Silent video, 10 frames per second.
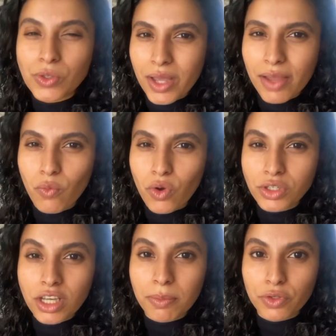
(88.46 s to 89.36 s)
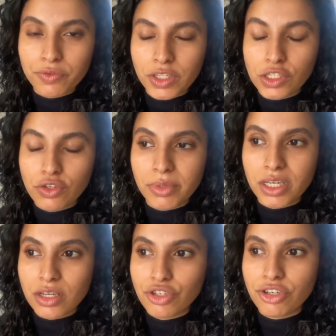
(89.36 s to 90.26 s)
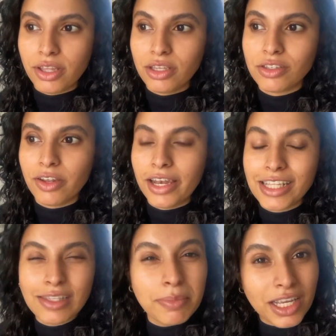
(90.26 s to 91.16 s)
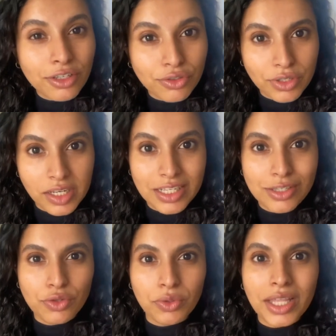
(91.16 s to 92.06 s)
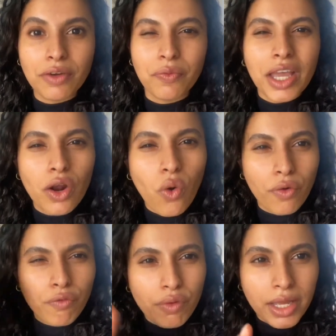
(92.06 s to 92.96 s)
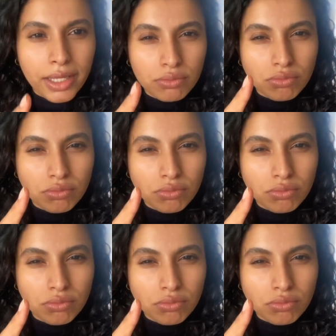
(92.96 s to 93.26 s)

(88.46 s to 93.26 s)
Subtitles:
I want a couple of things to be done today, so let's make a to-do list so that we are on fire.